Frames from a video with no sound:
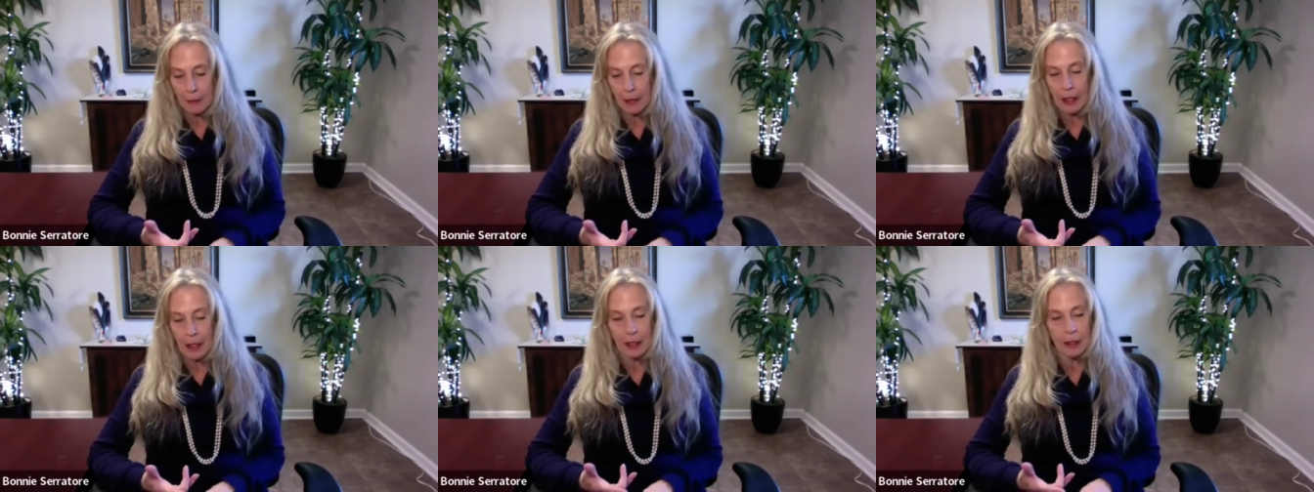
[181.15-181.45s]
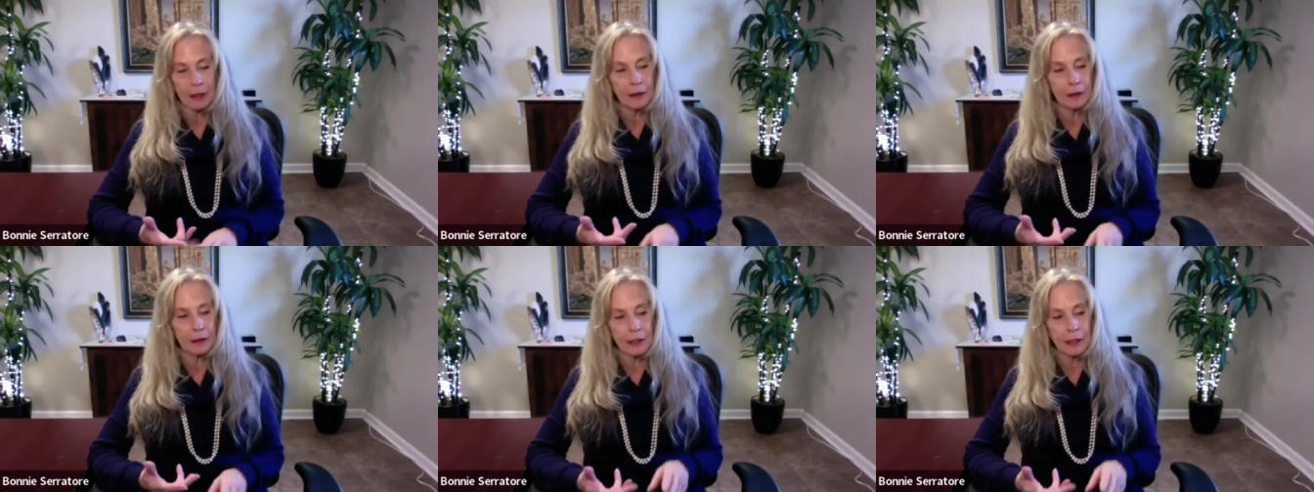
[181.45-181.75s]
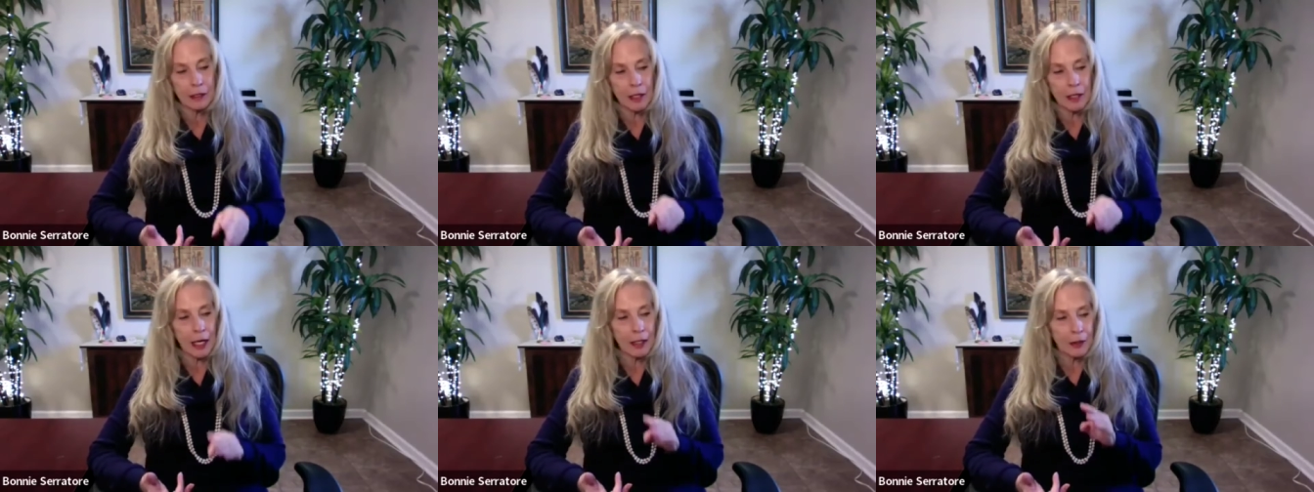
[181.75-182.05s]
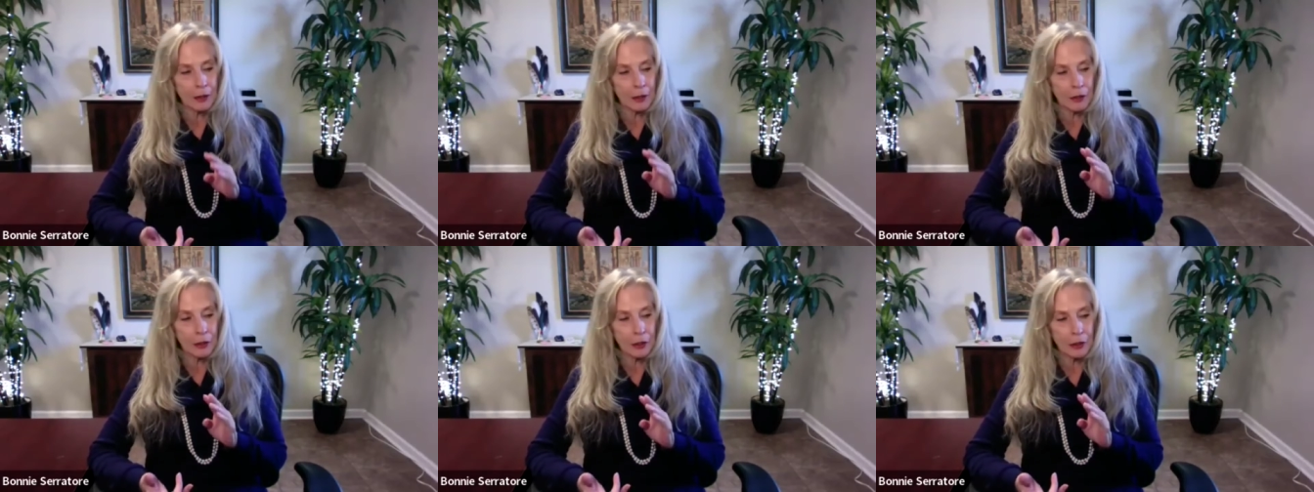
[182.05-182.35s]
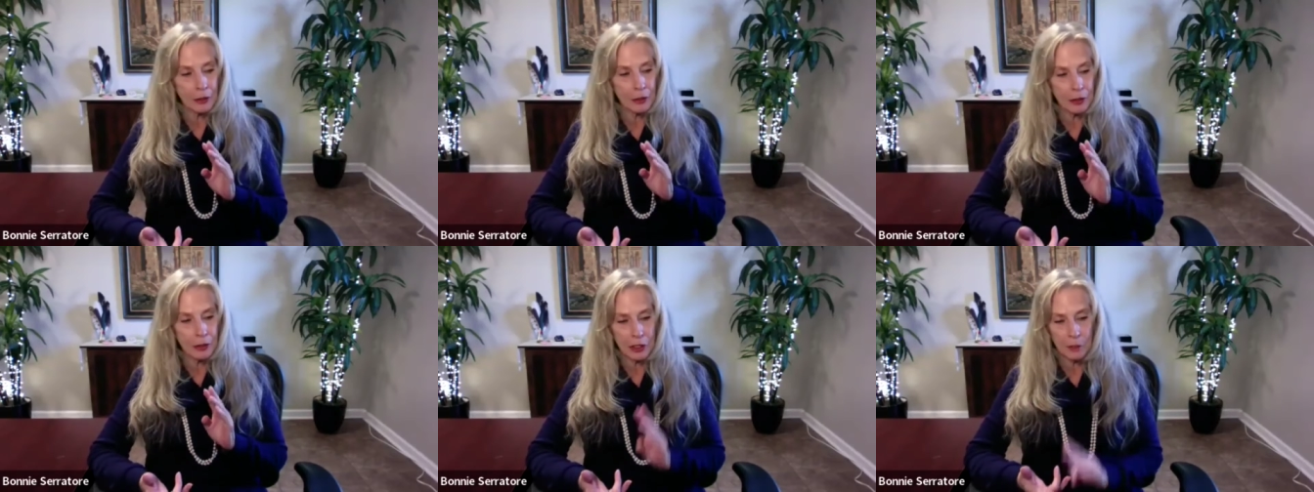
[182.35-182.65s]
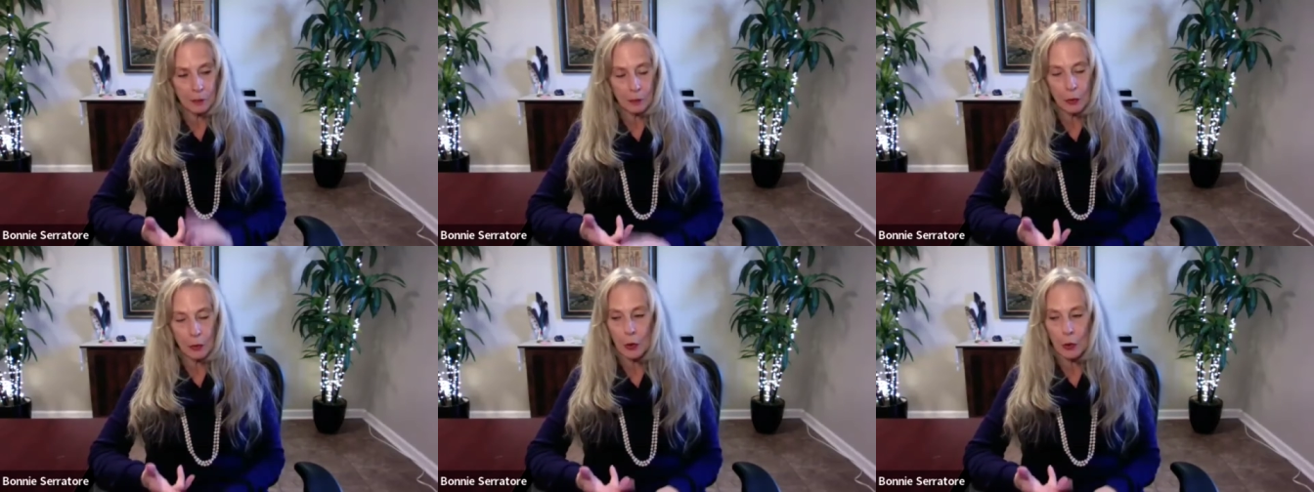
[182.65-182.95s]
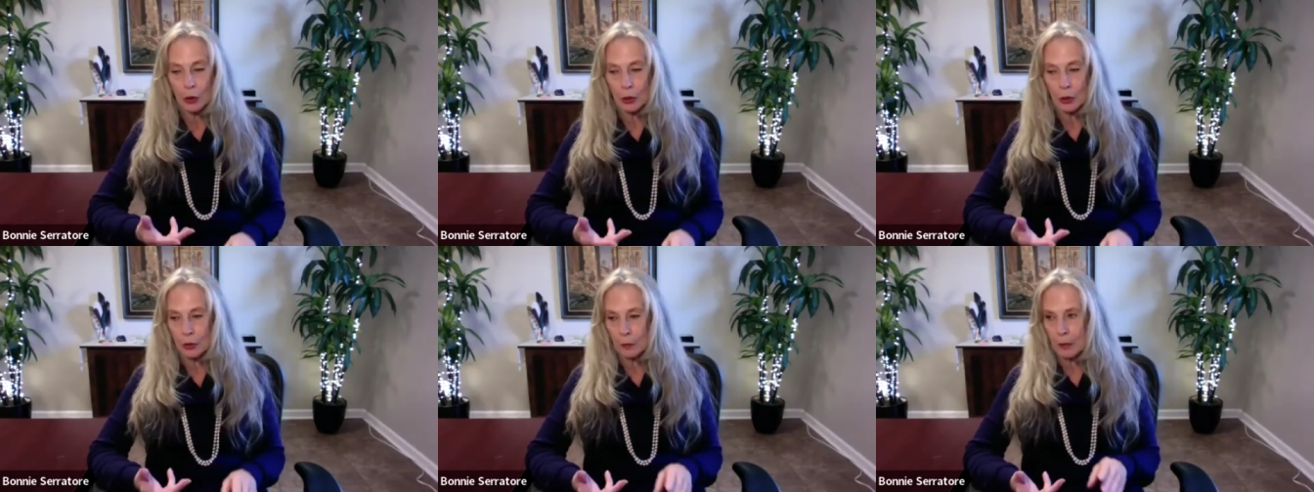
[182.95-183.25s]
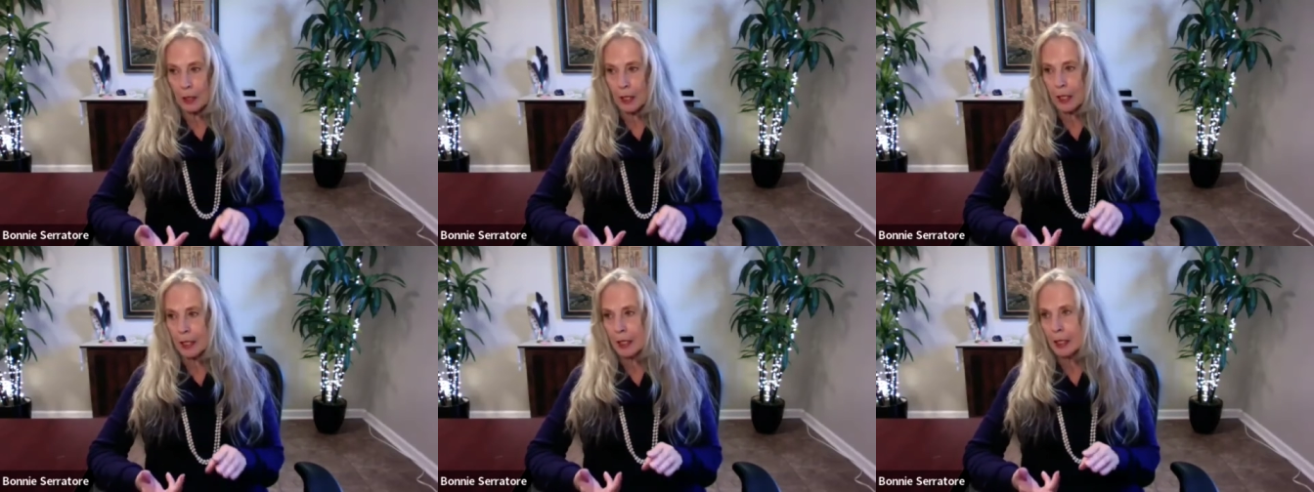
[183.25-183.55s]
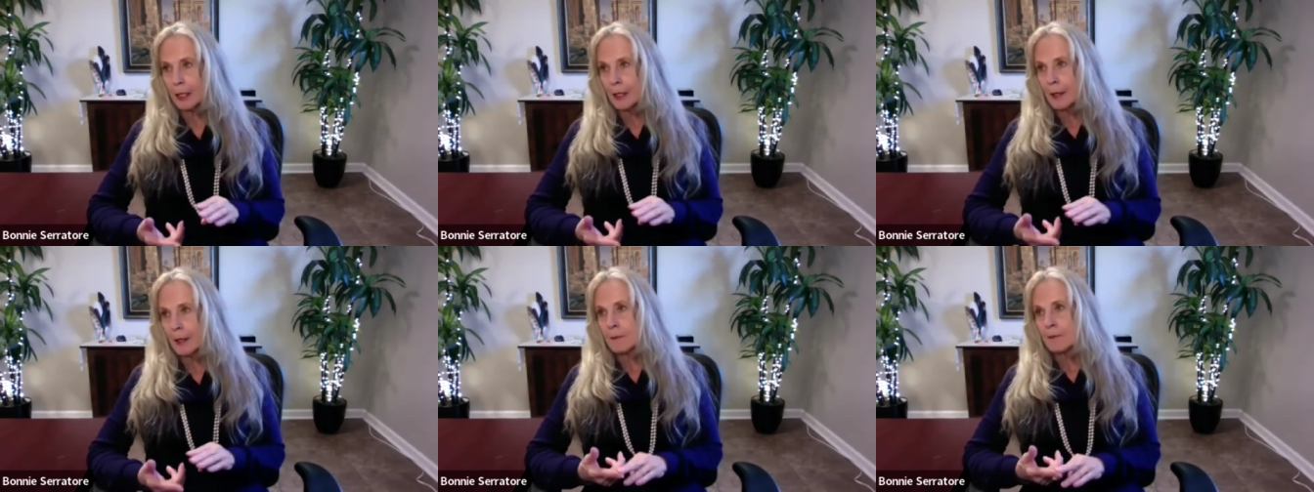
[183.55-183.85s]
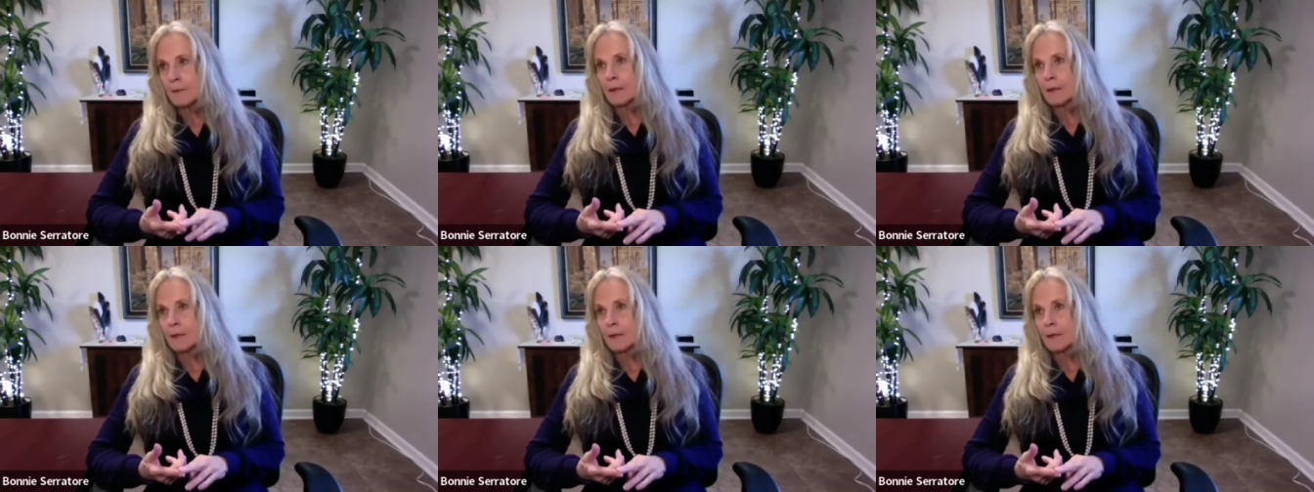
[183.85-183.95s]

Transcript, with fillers: my desire to explore, my